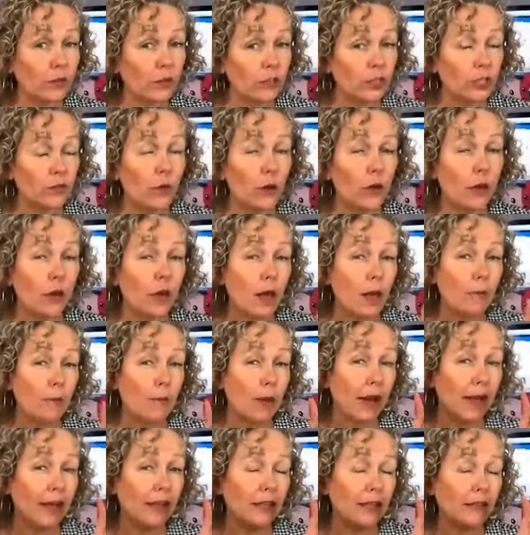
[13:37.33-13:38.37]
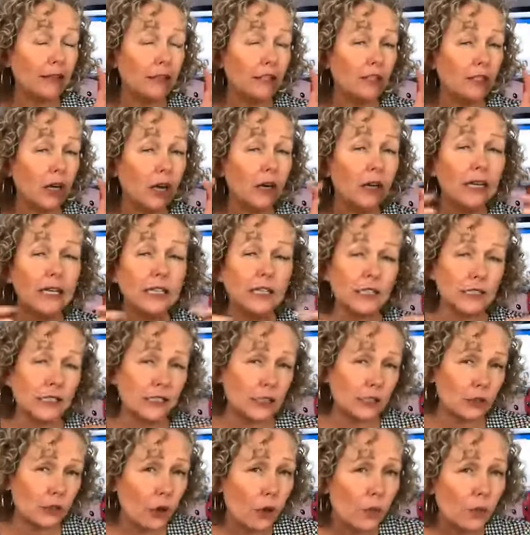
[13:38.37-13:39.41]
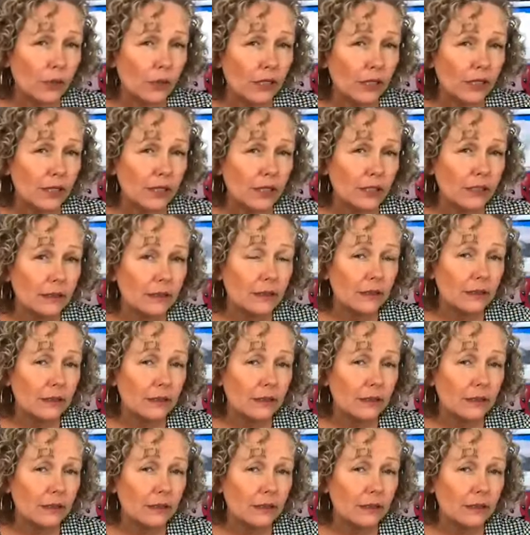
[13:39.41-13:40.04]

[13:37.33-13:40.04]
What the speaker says: First of all, by starting slowly